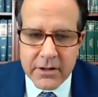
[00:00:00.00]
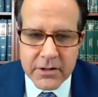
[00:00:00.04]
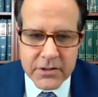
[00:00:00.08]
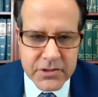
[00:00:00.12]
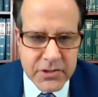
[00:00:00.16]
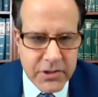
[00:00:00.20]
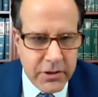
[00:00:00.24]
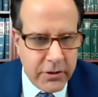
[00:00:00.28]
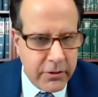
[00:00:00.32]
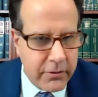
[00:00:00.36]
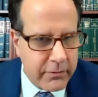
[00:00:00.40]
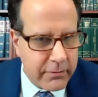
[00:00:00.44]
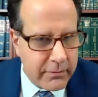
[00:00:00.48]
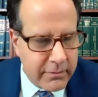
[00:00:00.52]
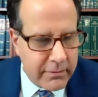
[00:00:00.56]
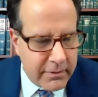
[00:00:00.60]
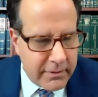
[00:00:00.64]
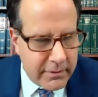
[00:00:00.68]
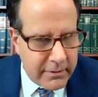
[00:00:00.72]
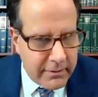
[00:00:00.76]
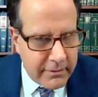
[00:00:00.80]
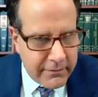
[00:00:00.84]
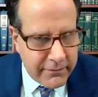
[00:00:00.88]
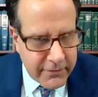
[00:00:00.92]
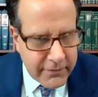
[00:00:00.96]
So
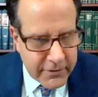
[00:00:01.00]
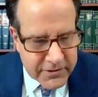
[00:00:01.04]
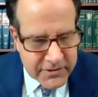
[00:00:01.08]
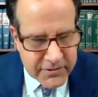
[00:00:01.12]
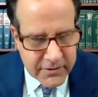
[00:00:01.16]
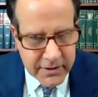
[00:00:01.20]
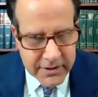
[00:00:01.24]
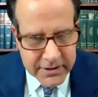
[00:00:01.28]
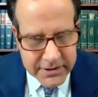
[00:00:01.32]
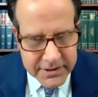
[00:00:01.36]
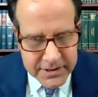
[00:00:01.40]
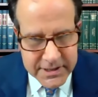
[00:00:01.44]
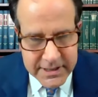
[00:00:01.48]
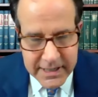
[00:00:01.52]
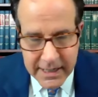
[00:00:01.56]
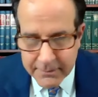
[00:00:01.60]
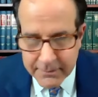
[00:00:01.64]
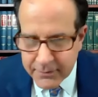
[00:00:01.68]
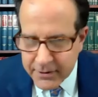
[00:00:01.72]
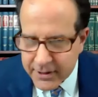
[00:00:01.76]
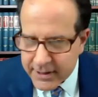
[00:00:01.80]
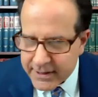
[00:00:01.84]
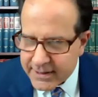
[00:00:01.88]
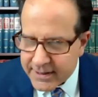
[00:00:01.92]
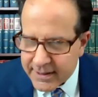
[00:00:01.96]
first of all,
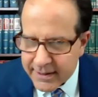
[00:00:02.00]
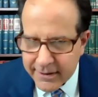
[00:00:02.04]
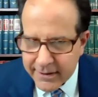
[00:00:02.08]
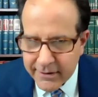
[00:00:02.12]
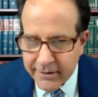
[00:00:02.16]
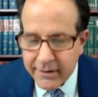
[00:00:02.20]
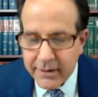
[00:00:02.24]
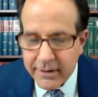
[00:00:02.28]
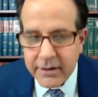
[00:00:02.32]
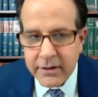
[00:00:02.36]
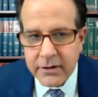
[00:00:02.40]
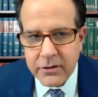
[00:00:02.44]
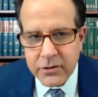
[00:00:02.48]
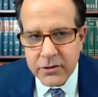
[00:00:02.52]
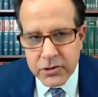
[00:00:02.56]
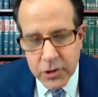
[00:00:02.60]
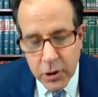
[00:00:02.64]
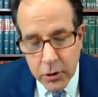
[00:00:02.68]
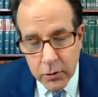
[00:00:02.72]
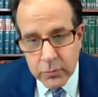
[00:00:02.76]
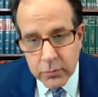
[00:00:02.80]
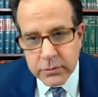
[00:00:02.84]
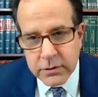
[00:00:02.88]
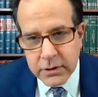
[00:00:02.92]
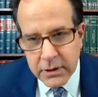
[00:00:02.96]
stop right there.
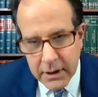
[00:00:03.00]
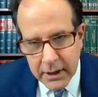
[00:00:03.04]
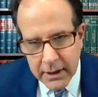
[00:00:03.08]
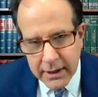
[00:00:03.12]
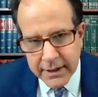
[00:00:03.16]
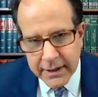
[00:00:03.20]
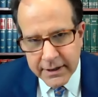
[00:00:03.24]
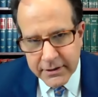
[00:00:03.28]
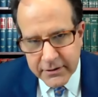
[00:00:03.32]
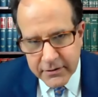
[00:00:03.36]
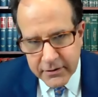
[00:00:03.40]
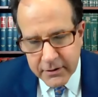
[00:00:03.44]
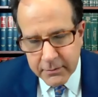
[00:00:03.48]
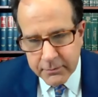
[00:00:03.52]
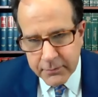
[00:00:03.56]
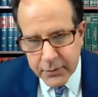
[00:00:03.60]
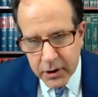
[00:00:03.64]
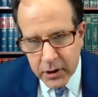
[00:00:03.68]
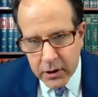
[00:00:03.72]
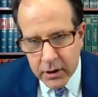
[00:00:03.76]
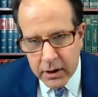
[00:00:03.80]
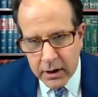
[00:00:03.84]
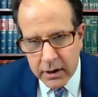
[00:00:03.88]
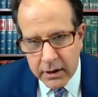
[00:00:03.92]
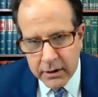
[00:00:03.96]
Don't lie to the
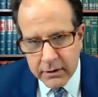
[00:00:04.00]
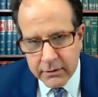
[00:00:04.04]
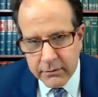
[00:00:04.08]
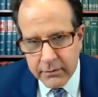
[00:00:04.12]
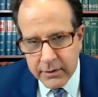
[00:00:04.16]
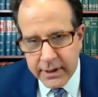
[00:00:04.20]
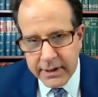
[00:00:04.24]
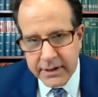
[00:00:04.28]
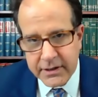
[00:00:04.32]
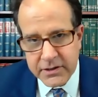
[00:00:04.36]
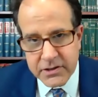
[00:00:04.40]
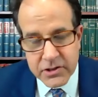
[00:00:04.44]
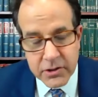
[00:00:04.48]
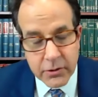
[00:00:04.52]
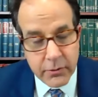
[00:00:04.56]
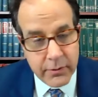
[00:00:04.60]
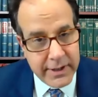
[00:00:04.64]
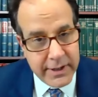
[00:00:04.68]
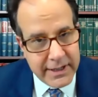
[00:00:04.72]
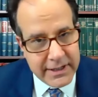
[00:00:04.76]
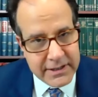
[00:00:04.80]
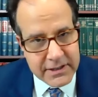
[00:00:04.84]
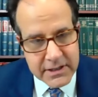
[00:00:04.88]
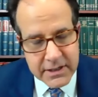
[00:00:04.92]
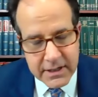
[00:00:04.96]
bar, right? So
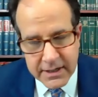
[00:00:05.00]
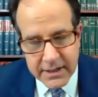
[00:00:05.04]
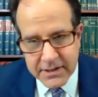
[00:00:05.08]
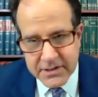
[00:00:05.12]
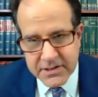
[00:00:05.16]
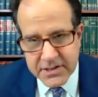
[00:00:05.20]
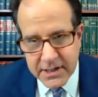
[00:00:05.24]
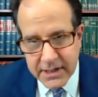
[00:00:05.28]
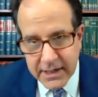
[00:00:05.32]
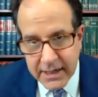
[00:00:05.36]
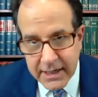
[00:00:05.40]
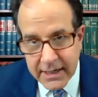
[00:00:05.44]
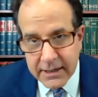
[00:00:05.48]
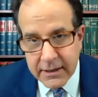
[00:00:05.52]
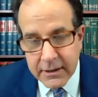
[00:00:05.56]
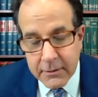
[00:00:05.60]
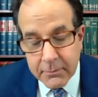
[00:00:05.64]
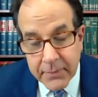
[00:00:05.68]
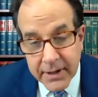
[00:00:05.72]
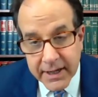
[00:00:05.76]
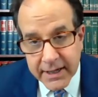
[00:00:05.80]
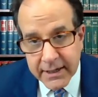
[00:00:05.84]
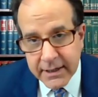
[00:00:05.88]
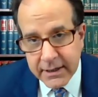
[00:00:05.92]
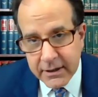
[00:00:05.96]
it is an
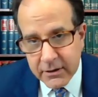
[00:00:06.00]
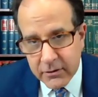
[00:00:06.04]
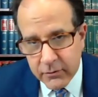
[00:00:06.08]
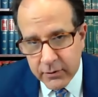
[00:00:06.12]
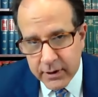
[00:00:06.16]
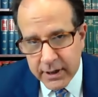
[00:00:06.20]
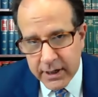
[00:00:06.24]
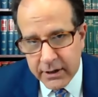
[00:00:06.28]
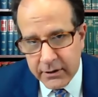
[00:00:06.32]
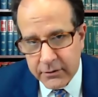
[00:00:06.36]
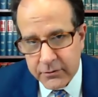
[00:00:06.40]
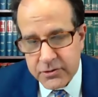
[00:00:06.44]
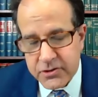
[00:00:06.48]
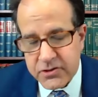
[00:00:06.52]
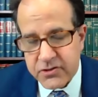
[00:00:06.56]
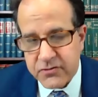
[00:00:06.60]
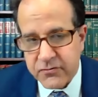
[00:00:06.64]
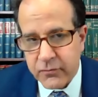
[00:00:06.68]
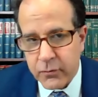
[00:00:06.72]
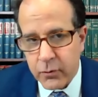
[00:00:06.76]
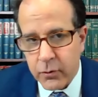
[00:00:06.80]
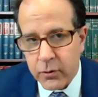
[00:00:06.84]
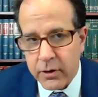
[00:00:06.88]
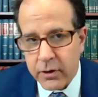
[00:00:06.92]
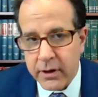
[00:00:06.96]
independent grounds
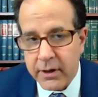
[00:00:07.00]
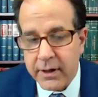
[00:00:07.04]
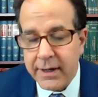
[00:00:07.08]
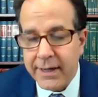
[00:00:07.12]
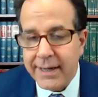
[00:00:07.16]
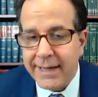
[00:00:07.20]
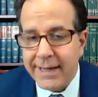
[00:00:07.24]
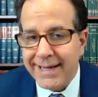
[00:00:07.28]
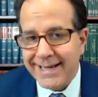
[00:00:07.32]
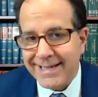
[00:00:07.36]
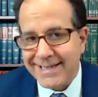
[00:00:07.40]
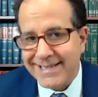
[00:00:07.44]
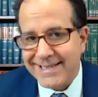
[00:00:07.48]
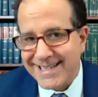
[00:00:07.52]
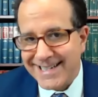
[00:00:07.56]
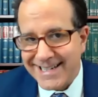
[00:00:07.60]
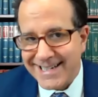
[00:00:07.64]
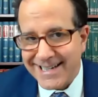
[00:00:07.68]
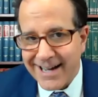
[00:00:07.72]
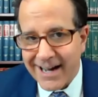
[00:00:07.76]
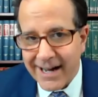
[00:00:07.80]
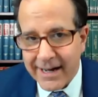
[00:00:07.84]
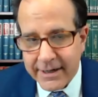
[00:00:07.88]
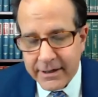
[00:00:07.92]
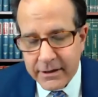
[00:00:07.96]
for
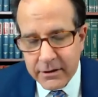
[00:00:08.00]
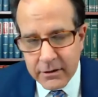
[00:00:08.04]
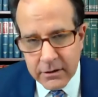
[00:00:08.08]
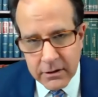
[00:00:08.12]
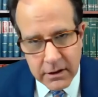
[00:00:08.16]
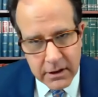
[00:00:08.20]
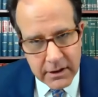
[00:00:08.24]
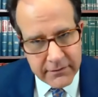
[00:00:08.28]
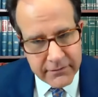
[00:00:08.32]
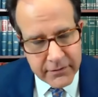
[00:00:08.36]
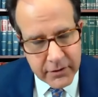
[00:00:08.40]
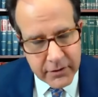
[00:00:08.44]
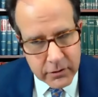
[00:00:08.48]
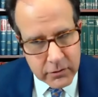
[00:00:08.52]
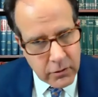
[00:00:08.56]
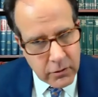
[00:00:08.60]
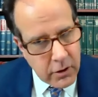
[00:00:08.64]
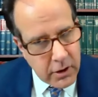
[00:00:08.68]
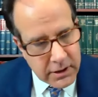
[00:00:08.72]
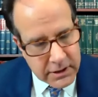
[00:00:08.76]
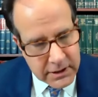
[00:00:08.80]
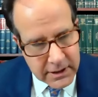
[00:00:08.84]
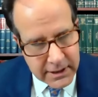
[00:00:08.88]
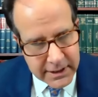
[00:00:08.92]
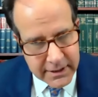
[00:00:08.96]
denial of your
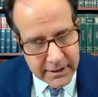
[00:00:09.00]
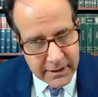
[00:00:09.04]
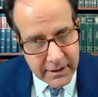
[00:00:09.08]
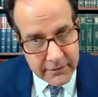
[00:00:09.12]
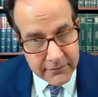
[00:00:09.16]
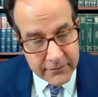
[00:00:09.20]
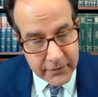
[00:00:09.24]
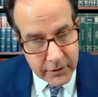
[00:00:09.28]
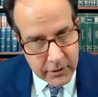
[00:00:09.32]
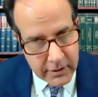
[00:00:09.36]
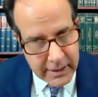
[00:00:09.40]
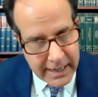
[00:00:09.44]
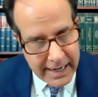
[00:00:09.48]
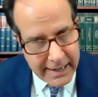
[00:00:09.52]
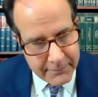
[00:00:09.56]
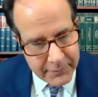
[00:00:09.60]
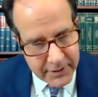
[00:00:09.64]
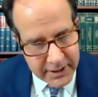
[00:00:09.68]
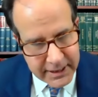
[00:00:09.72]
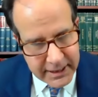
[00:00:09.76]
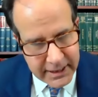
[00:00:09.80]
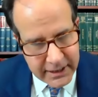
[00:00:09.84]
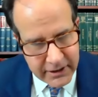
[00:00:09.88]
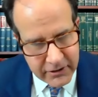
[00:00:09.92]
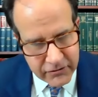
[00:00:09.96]
law of your
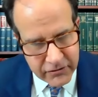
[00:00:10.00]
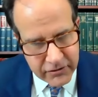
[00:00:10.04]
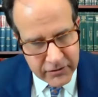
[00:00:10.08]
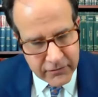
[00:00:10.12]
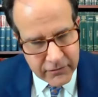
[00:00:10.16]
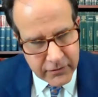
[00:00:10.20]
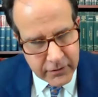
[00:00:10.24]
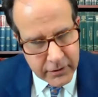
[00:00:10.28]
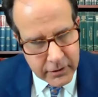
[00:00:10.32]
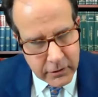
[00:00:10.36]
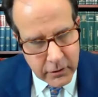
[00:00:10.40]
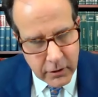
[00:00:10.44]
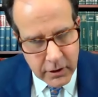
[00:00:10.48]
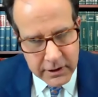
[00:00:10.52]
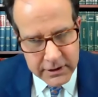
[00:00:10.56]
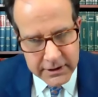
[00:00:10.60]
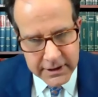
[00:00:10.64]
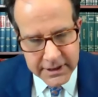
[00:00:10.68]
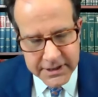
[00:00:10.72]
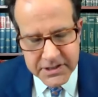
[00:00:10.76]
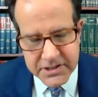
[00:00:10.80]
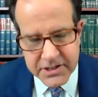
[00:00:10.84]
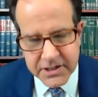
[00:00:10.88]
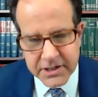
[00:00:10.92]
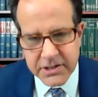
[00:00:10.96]
application for a law
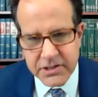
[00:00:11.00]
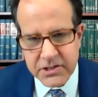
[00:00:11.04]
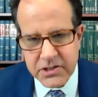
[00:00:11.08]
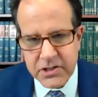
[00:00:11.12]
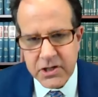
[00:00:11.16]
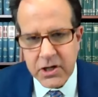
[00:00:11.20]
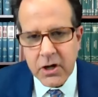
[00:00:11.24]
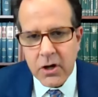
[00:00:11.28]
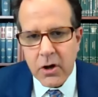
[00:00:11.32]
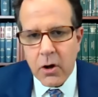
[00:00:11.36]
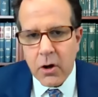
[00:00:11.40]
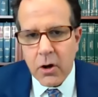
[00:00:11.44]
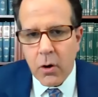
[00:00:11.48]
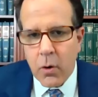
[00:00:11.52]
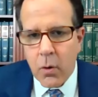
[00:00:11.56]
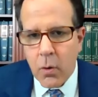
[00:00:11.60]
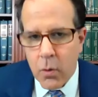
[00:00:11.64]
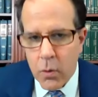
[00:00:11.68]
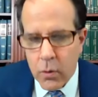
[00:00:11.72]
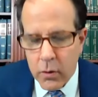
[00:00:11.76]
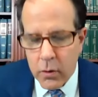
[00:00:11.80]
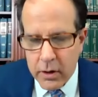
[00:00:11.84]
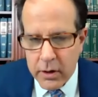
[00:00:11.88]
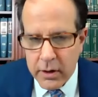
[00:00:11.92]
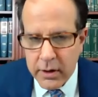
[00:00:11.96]
license
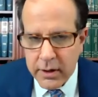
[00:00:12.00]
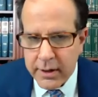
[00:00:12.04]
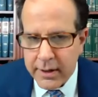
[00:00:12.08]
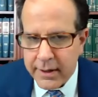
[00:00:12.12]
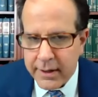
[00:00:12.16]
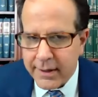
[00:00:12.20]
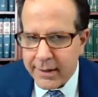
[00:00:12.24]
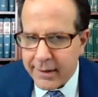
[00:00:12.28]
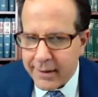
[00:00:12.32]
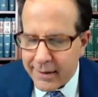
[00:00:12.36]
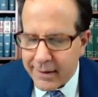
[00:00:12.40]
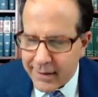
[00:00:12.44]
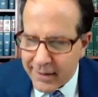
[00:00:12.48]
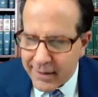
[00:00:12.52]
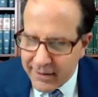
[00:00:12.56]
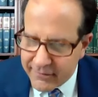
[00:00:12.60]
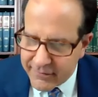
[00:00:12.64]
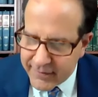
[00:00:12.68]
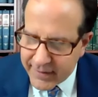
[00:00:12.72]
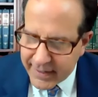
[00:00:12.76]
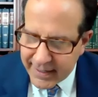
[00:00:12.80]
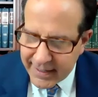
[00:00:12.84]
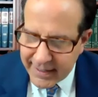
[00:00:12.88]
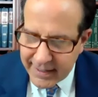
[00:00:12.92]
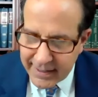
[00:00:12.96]
or
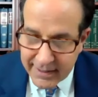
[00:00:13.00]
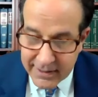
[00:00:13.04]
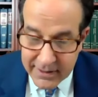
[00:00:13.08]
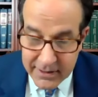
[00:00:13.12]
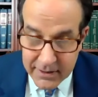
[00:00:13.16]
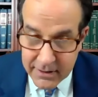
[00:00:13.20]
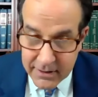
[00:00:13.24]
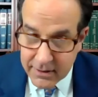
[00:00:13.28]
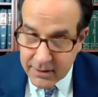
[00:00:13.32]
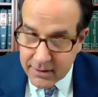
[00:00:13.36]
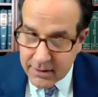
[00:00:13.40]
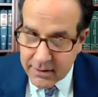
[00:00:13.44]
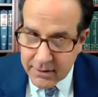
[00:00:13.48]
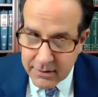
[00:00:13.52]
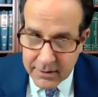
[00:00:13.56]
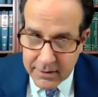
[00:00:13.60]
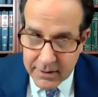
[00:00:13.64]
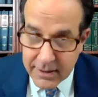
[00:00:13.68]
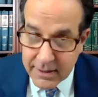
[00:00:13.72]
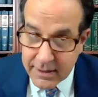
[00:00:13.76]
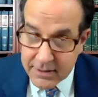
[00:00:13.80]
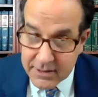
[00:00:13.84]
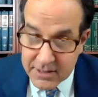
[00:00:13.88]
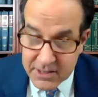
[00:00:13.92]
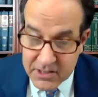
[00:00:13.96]
of a, a,
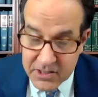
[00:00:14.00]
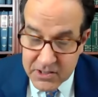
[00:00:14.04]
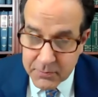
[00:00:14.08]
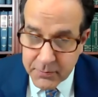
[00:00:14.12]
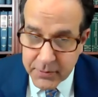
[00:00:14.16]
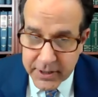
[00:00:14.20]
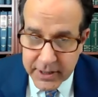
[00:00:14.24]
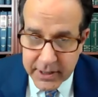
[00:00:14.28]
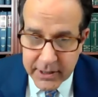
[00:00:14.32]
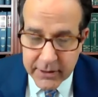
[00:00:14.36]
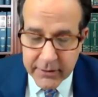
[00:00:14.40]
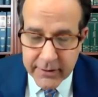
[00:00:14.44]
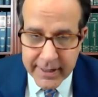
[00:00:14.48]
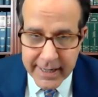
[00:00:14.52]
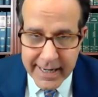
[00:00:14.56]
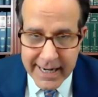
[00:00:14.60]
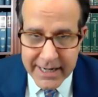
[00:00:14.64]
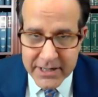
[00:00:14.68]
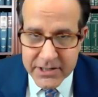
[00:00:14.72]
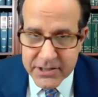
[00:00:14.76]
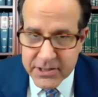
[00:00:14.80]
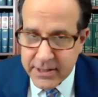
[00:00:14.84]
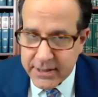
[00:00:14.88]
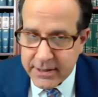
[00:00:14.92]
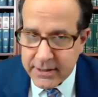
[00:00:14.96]
a disciplinary
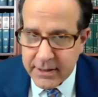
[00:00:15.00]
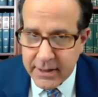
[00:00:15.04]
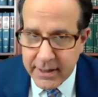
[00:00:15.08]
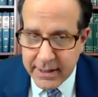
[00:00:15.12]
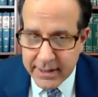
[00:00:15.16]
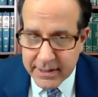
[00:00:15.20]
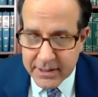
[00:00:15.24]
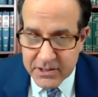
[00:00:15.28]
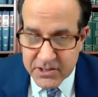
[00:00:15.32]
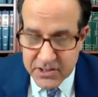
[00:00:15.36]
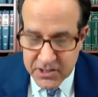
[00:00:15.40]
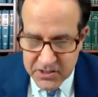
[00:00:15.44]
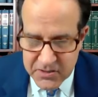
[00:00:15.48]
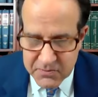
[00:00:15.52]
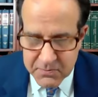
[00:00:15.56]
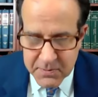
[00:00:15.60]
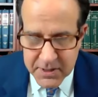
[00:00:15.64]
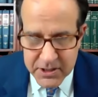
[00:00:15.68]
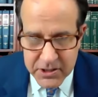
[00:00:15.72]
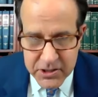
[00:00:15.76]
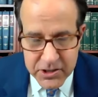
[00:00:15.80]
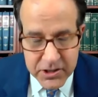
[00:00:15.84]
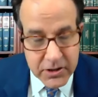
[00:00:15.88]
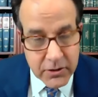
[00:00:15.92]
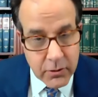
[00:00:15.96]
action like
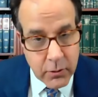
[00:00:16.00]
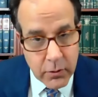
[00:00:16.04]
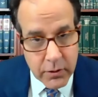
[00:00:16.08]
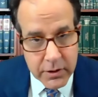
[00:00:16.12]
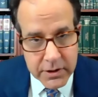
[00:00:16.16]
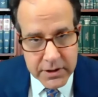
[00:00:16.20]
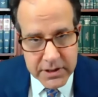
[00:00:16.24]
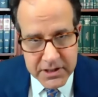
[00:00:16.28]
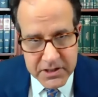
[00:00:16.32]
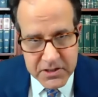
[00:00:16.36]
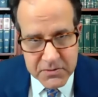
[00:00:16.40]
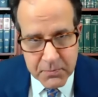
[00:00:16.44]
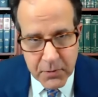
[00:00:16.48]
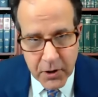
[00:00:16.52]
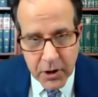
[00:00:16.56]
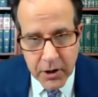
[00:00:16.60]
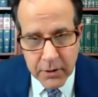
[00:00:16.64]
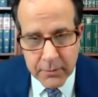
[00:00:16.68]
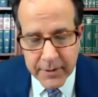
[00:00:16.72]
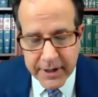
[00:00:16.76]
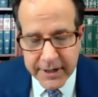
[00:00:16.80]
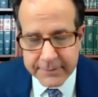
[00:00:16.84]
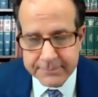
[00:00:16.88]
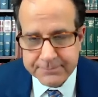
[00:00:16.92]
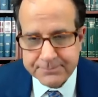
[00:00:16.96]
suspension or
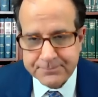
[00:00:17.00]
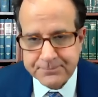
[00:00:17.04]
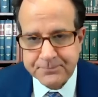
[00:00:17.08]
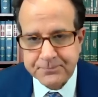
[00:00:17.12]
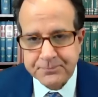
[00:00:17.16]
disbarment